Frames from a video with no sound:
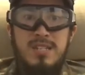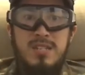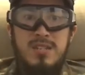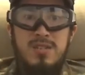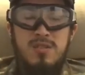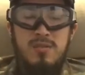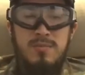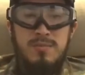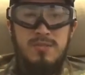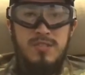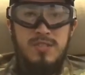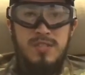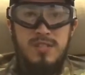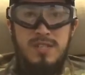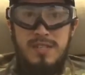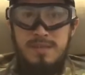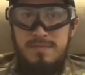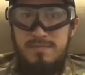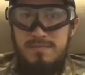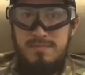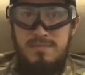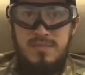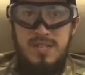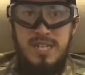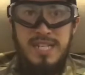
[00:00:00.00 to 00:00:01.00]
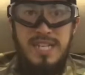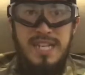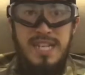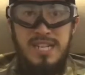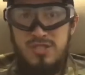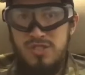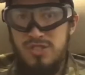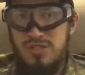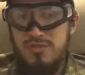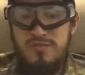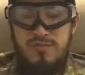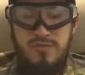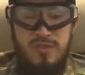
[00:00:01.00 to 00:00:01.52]
Obviously, I can
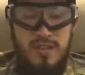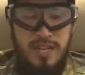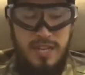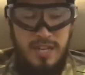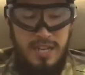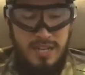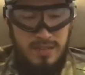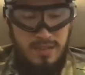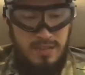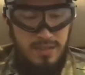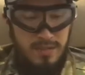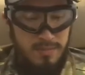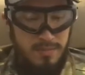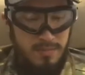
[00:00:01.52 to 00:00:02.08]
shoot right-handed,